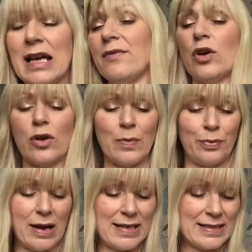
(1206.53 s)
that I've not got the
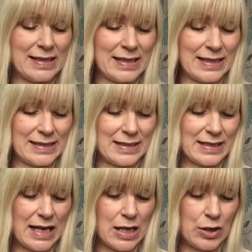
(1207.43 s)
prices and things to
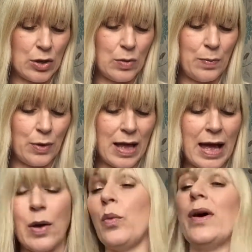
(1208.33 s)
tell you, but
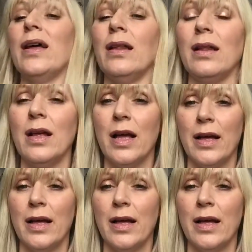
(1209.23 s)
I will,